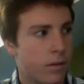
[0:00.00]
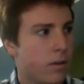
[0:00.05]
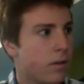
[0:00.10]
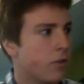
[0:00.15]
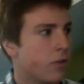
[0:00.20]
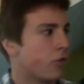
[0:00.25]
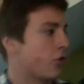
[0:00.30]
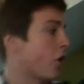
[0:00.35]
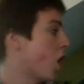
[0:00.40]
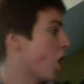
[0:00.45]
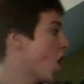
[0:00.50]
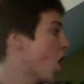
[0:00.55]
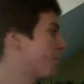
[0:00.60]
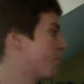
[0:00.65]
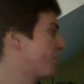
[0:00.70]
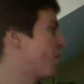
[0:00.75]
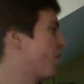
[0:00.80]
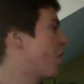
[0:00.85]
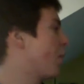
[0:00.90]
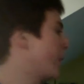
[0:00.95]
Shut up,
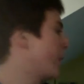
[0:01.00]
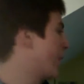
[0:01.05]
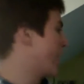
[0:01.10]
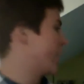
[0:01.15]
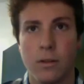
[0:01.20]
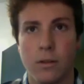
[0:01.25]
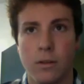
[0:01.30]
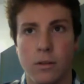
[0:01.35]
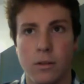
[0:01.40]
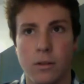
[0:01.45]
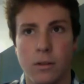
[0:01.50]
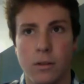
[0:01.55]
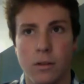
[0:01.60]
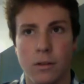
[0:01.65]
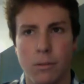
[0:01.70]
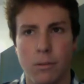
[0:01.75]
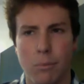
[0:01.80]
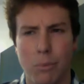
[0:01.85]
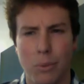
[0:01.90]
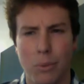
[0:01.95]
doggy!
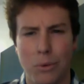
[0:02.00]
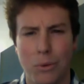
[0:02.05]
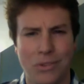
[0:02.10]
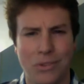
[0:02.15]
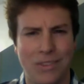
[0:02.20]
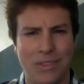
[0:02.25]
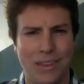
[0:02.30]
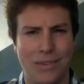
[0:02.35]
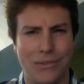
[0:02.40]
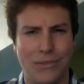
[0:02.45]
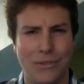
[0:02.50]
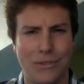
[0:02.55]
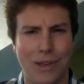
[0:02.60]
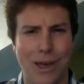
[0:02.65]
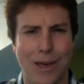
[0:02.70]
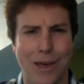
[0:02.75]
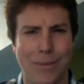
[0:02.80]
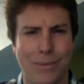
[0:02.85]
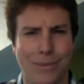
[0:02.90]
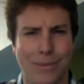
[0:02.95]
Poor Steve
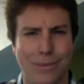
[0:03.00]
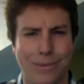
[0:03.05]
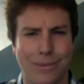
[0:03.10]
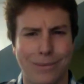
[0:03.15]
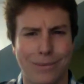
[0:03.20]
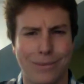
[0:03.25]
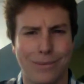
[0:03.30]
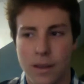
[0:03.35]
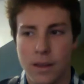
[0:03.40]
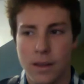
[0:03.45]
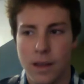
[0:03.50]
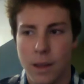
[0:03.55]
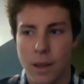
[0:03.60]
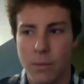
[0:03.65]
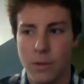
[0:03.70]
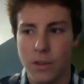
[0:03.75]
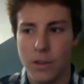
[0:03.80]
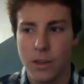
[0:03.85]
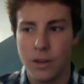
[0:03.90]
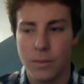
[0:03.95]
Jobs. I'm
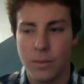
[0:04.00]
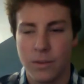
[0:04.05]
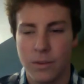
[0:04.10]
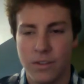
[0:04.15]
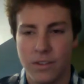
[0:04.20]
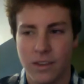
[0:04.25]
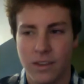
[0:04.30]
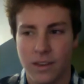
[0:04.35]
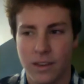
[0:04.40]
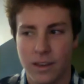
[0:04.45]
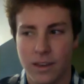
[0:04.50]
really gonna miss that guy.